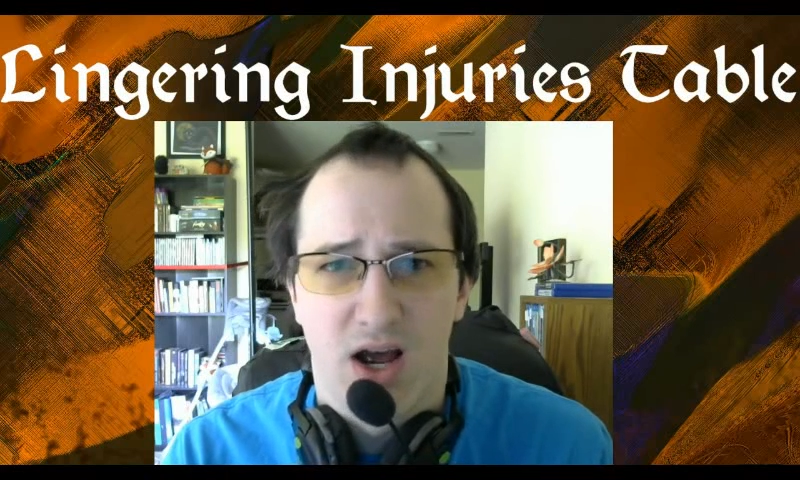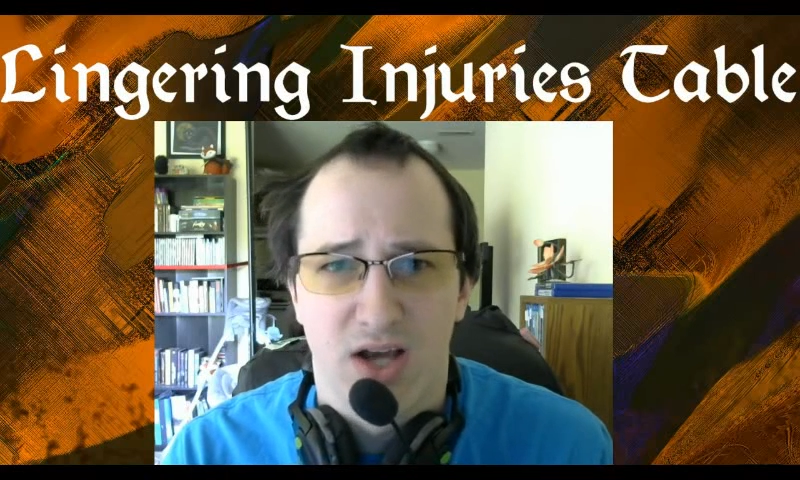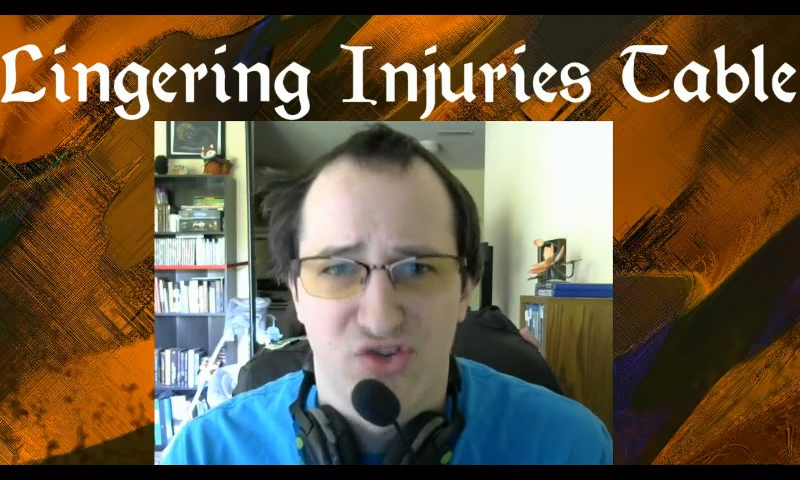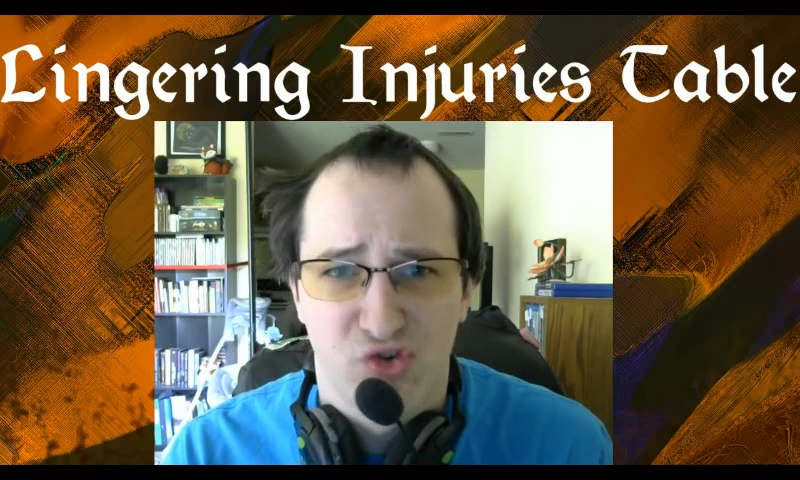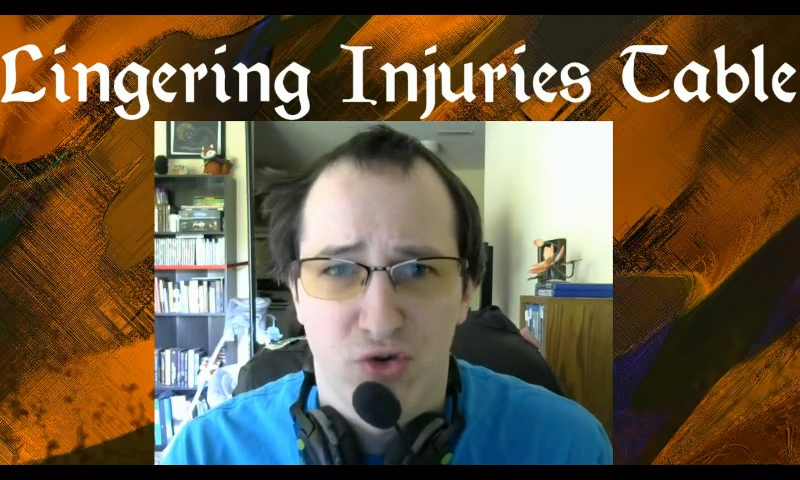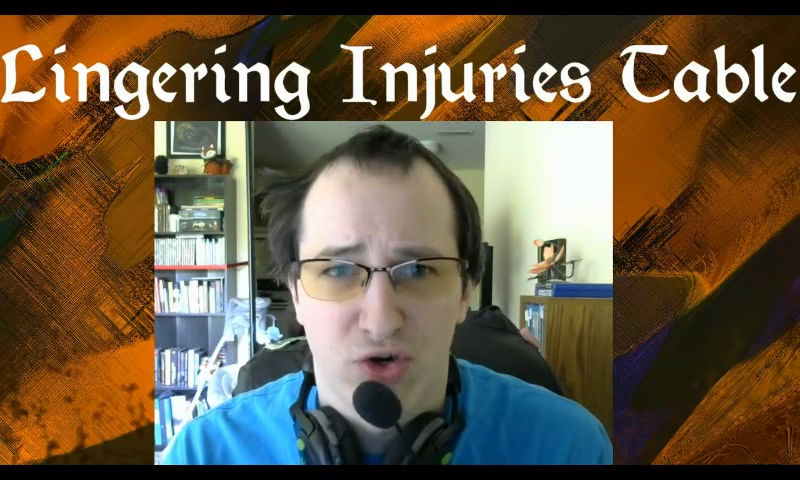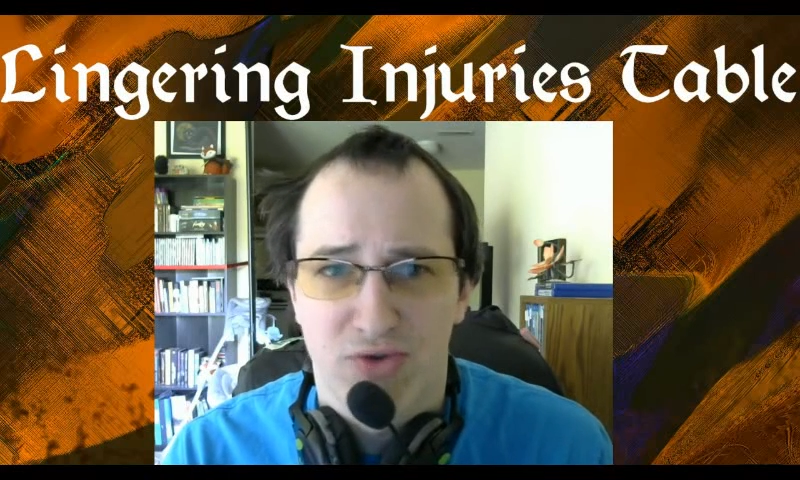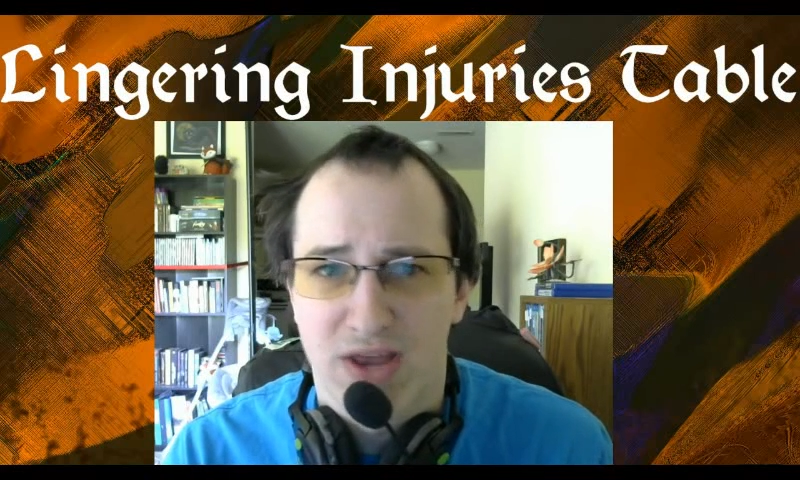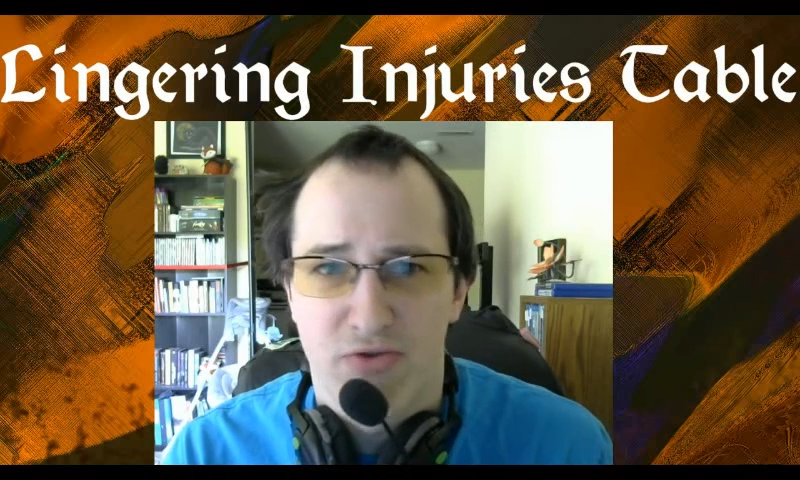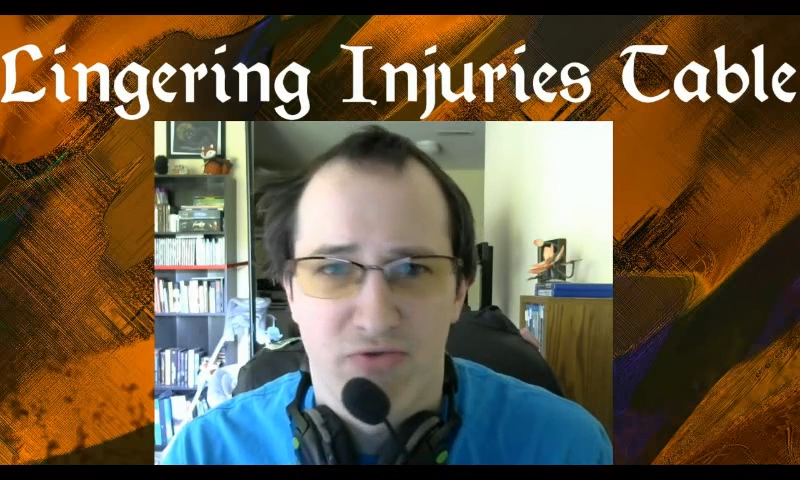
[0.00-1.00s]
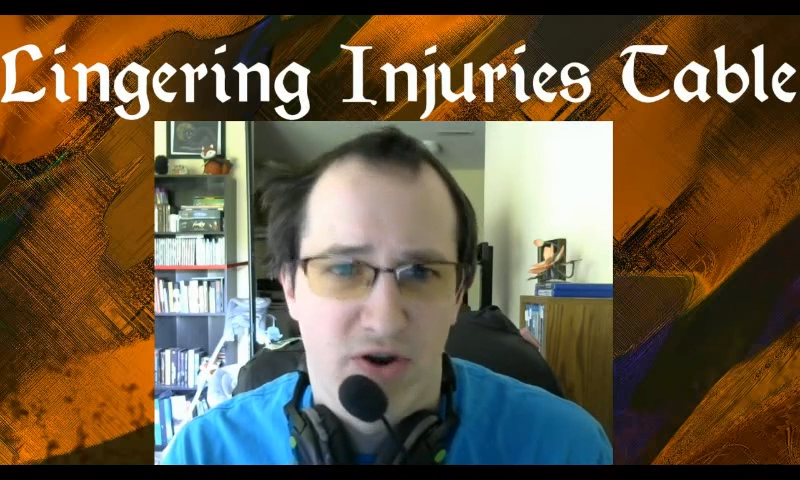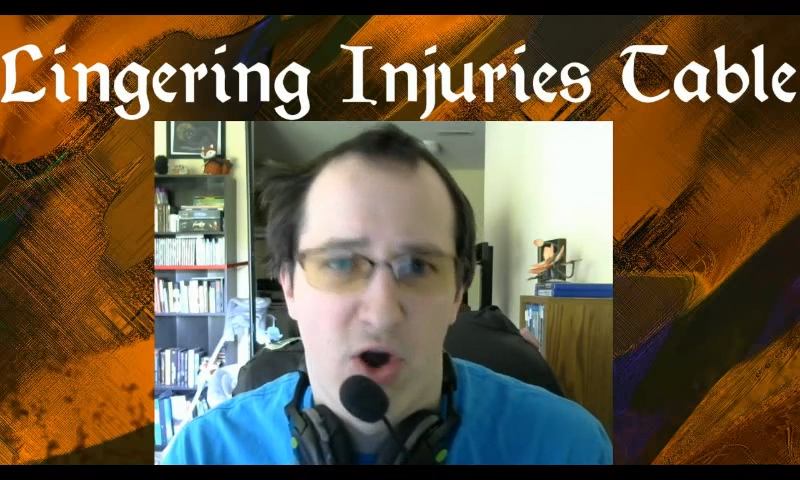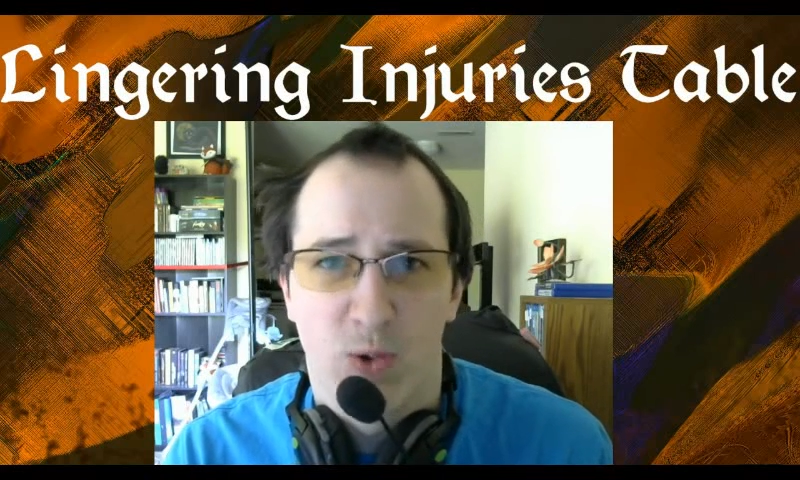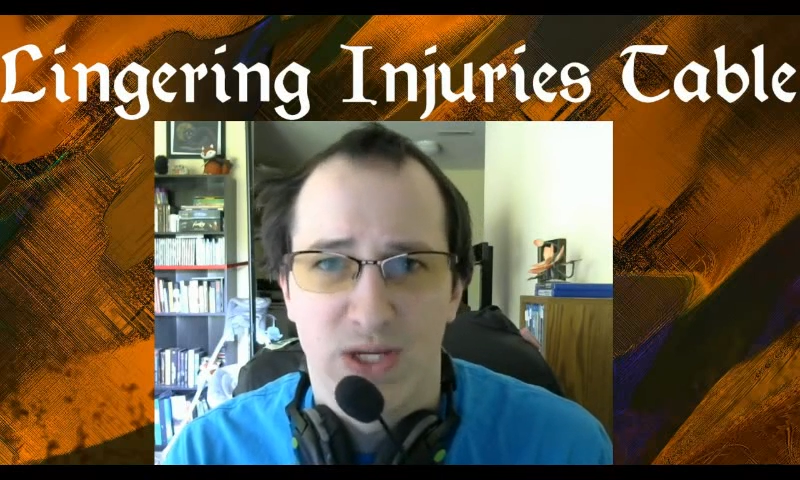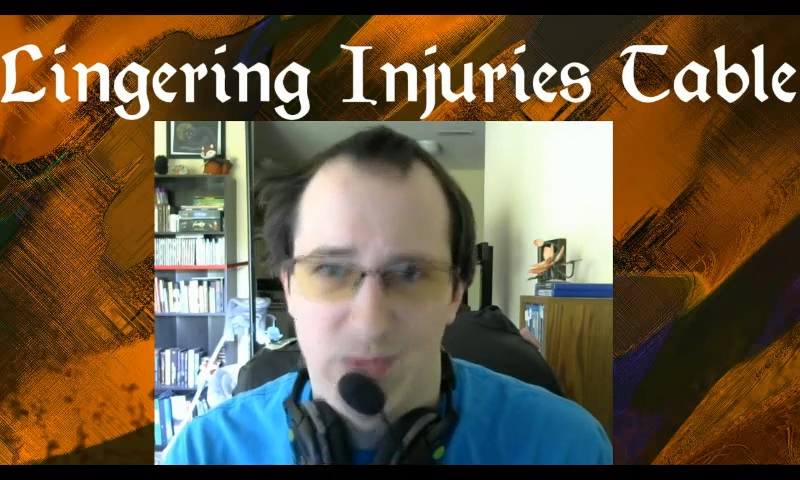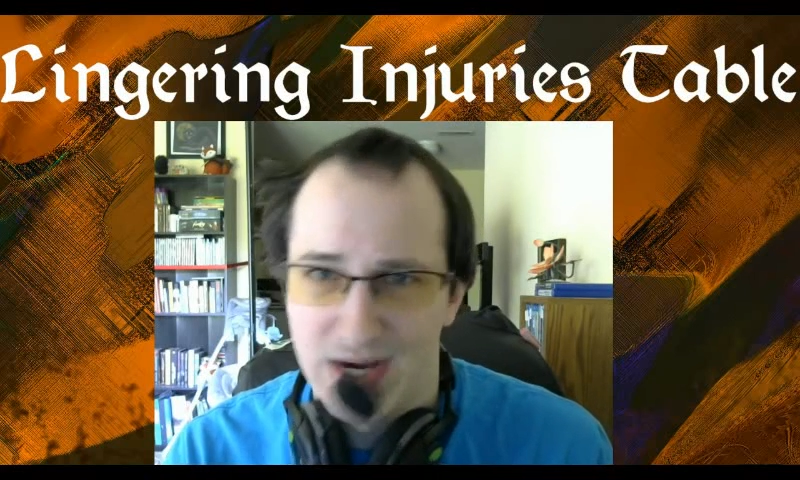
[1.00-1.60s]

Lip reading: sooner rather than always